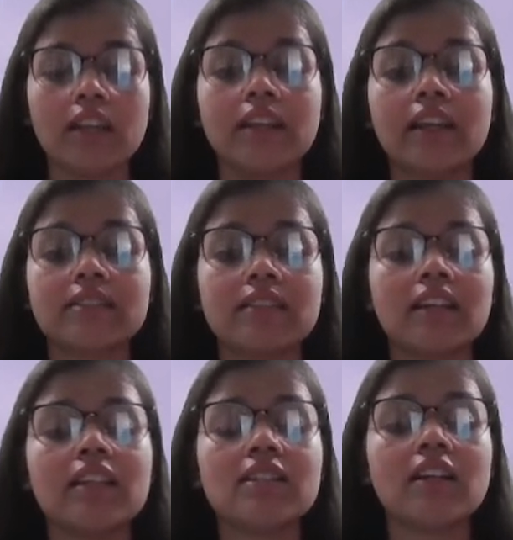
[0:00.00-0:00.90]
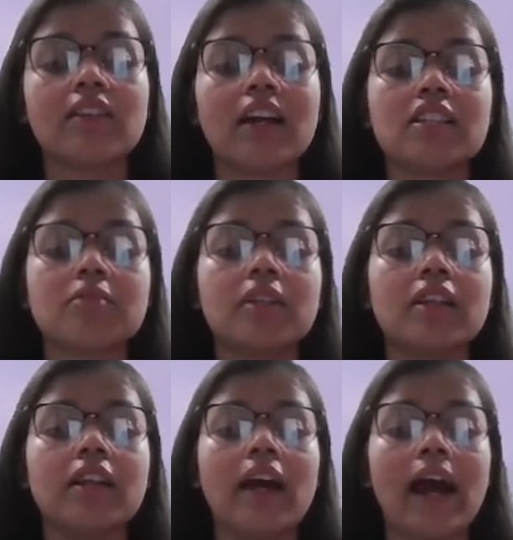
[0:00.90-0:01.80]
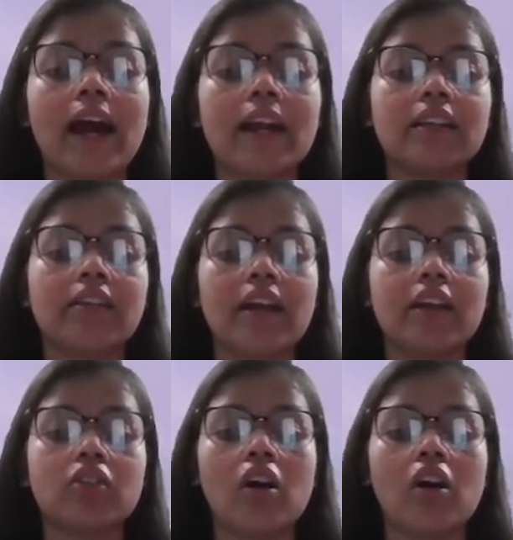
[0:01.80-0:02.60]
The signals are transmitted at the rate